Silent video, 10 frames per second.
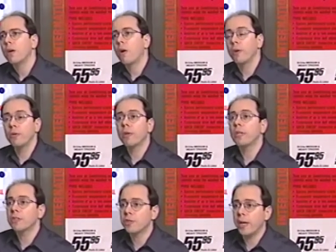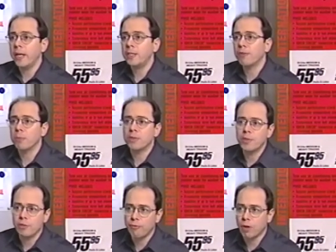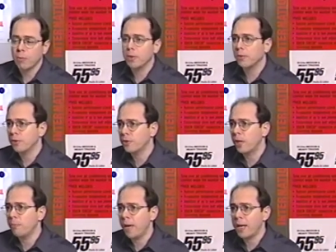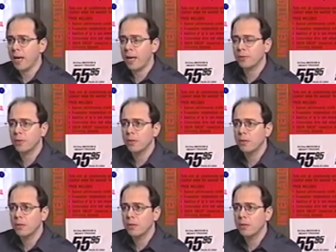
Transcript: Are you looking to change from a set forward to a set back axle?